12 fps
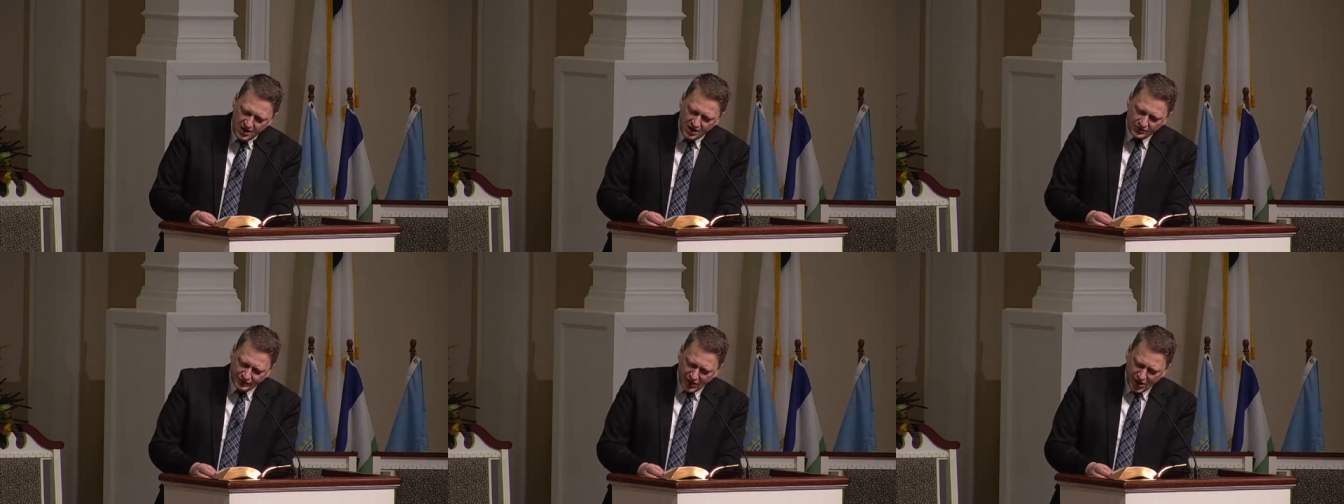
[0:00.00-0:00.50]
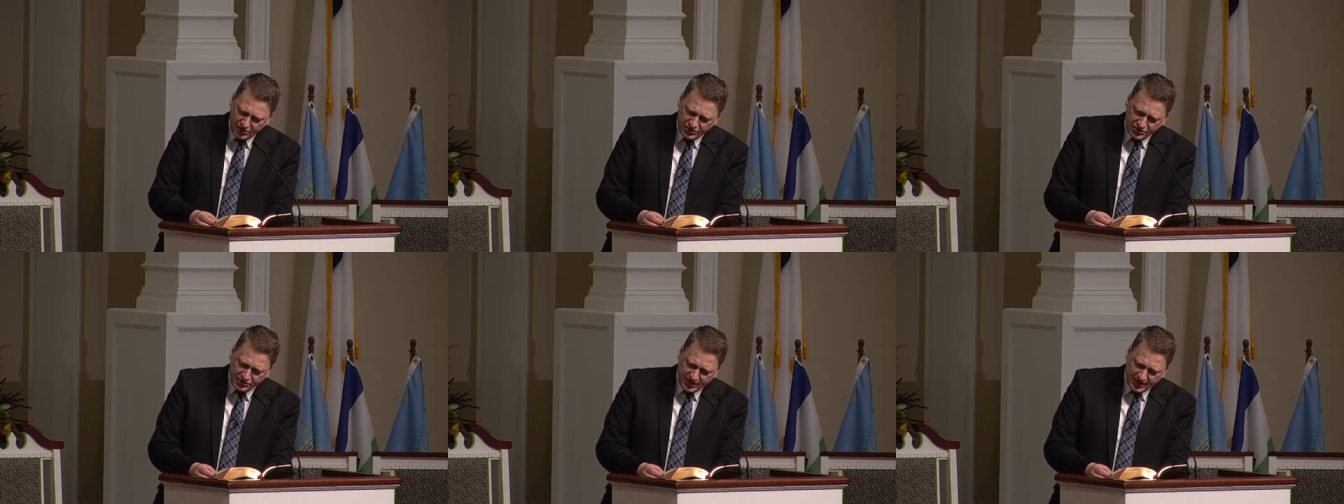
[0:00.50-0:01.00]

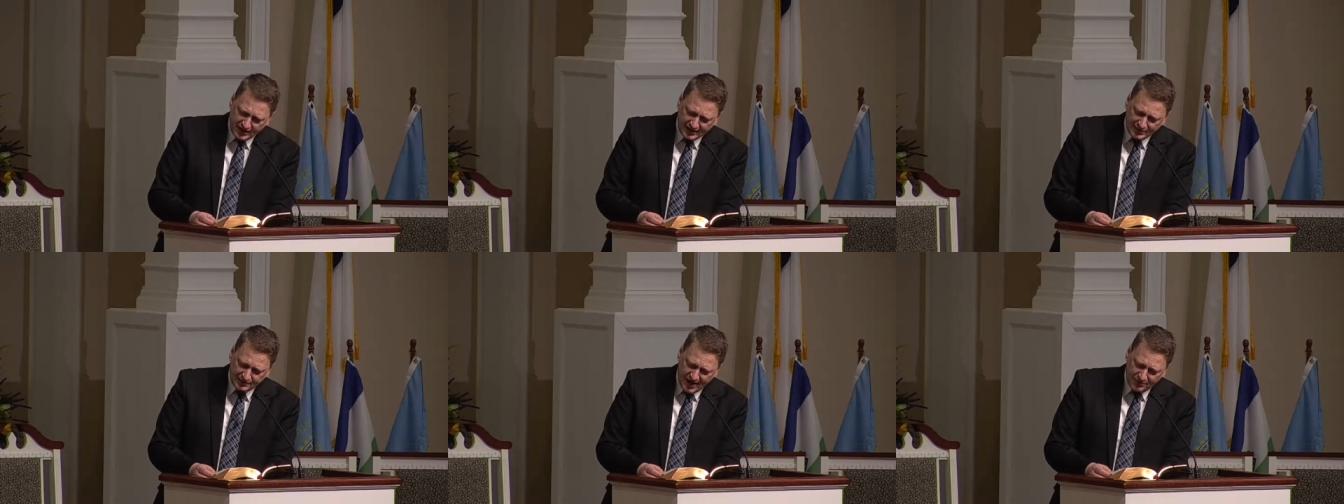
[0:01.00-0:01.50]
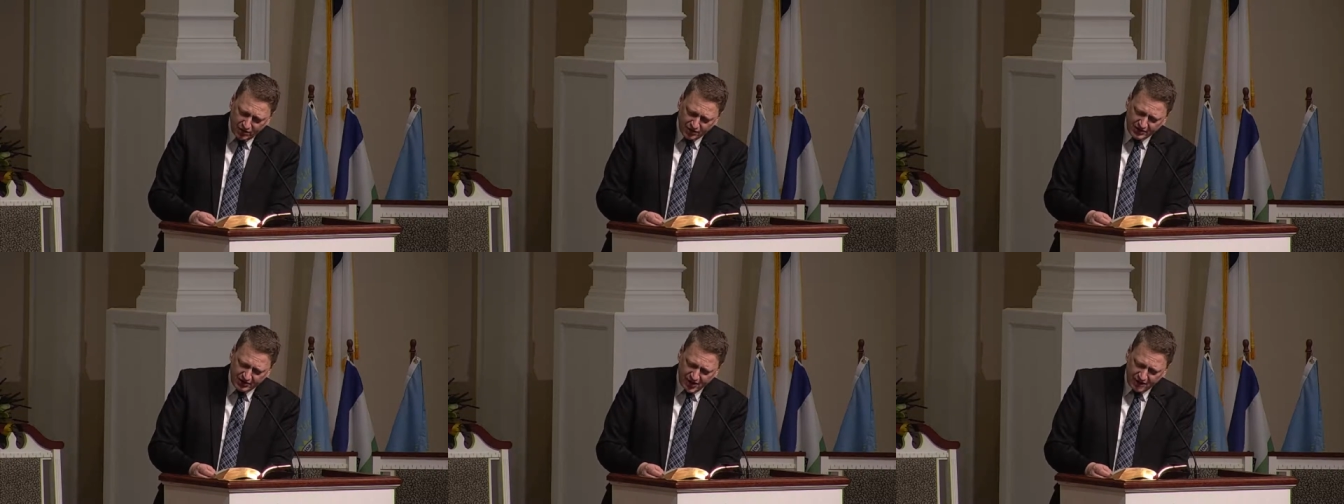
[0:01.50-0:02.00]
verse, uh, I'm
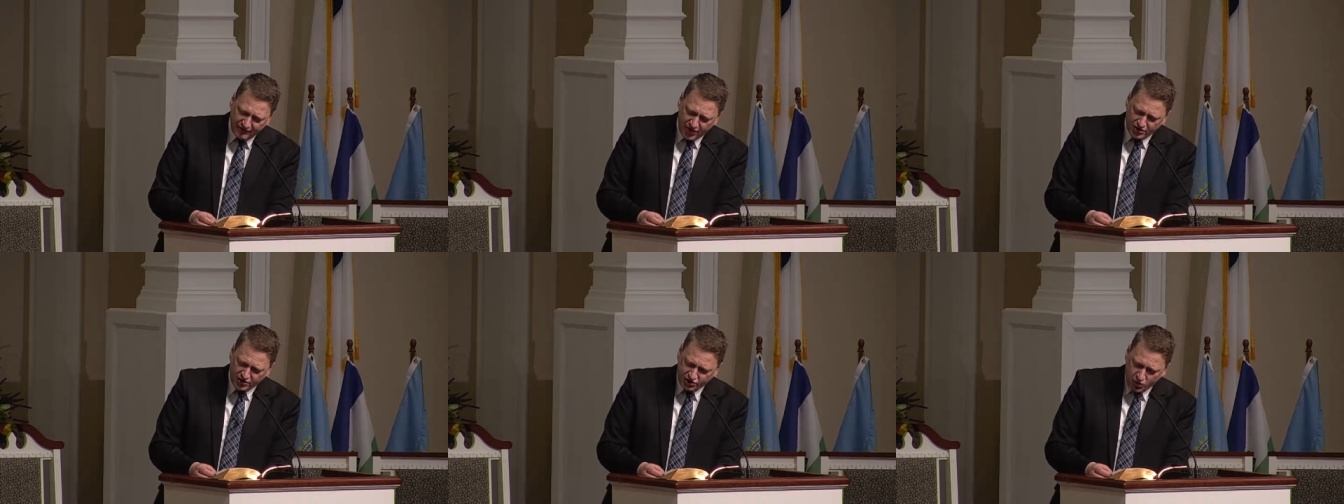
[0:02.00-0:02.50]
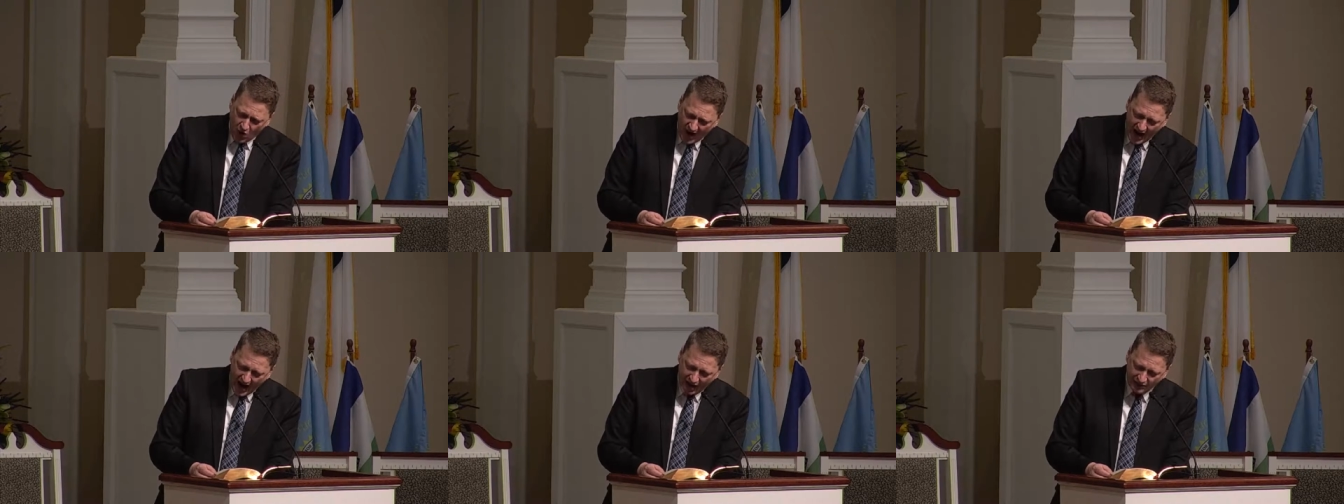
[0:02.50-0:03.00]
looking here at verse
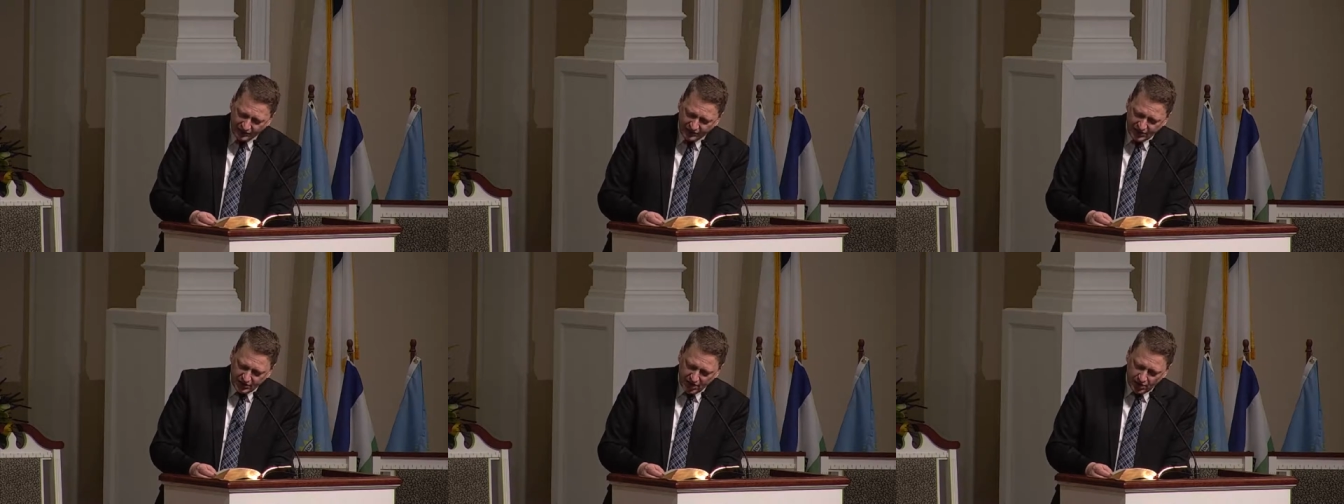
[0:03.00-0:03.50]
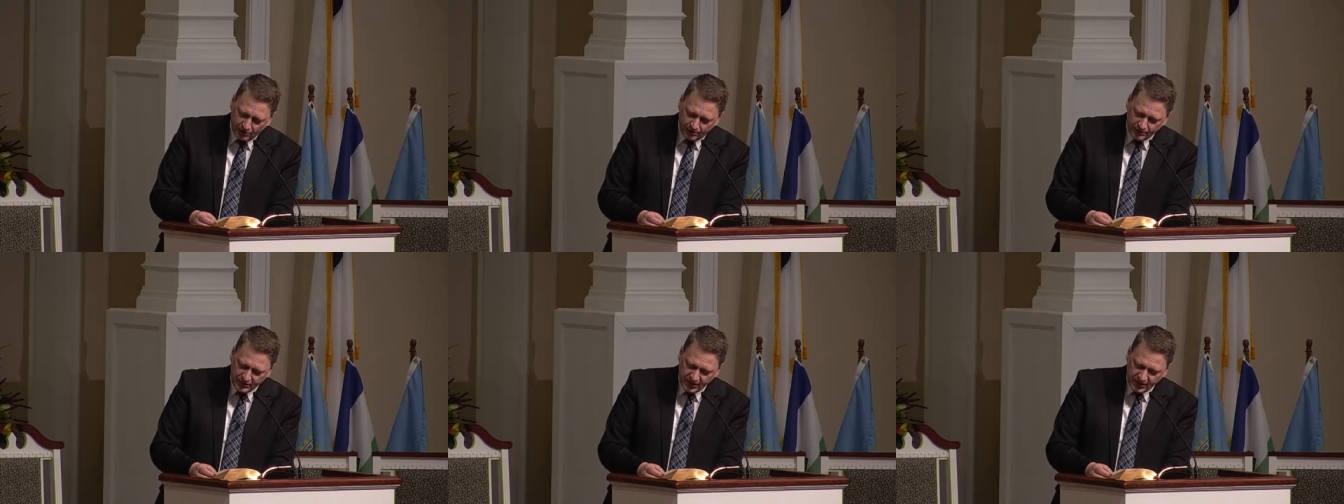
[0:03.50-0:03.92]
12, you know,